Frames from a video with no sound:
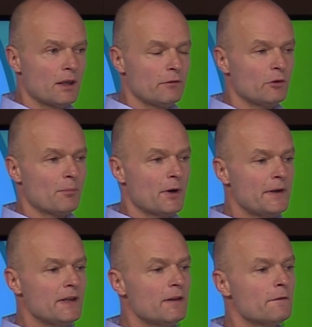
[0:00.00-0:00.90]
If your
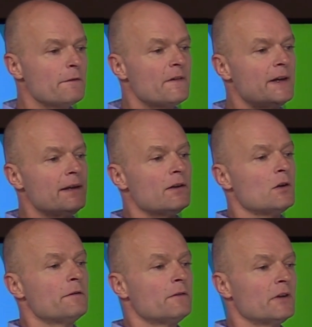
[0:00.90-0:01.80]
body can fight it
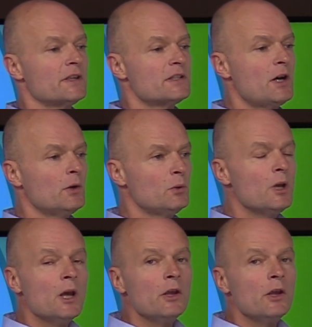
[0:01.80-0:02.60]
off on its own,